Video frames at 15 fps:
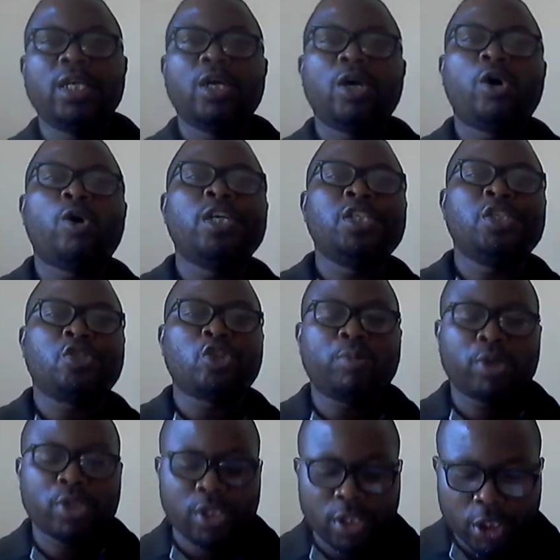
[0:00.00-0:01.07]
or
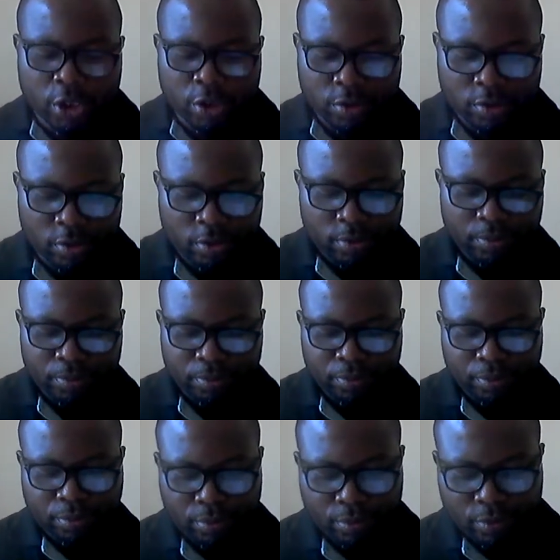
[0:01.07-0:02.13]
insubordinations.
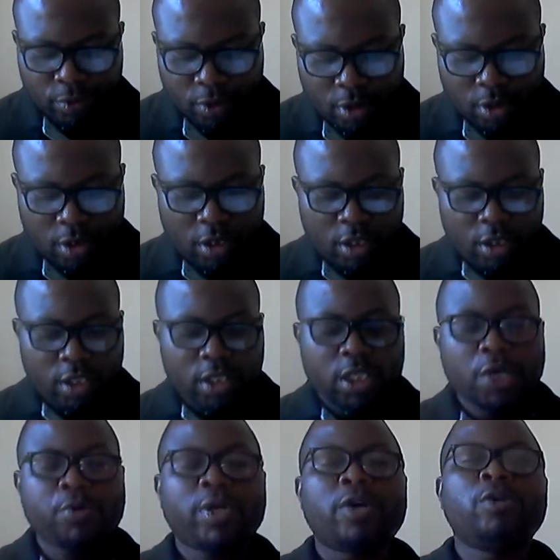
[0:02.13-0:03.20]

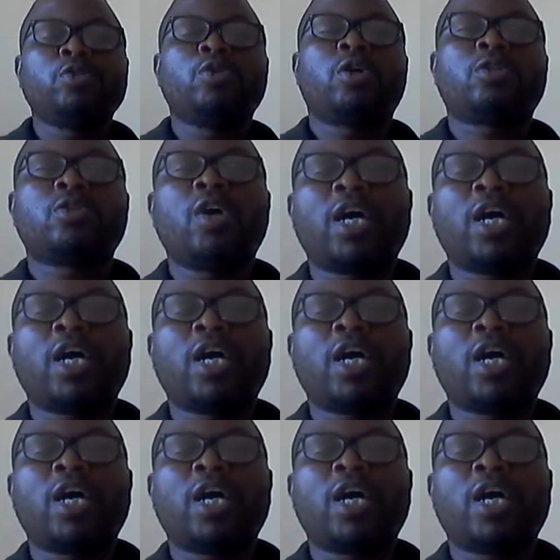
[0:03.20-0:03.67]
Then we now want to talk